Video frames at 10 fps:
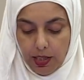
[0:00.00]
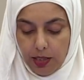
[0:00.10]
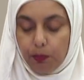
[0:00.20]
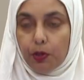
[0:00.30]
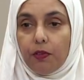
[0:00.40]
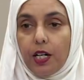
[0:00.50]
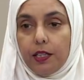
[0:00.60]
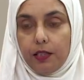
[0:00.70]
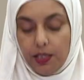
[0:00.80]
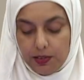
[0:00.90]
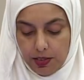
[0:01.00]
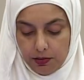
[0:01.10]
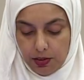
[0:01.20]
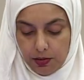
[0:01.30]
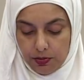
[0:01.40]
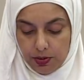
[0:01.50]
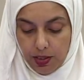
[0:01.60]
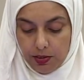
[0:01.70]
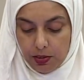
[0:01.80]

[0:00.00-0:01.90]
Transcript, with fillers: and provide incentives and